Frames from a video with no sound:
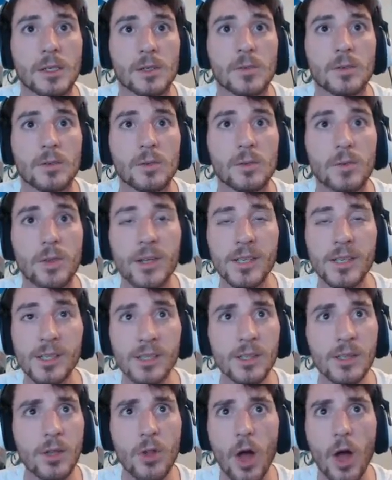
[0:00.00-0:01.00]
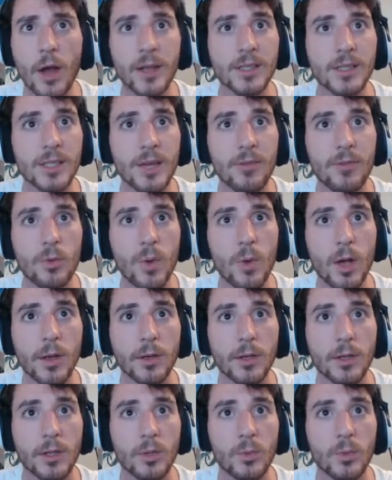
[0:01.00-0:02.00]
This is the longest level
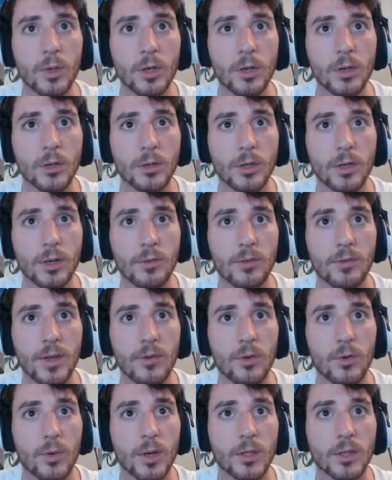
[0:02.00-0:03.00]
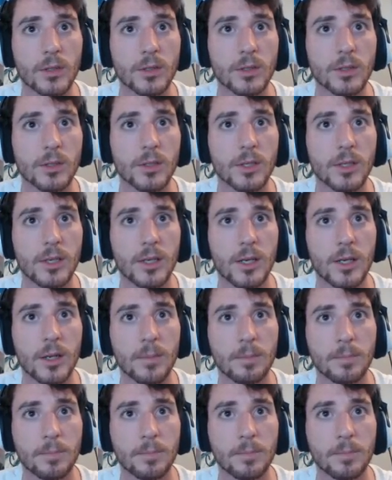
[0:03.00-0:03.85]
1 in the world of level 1s. I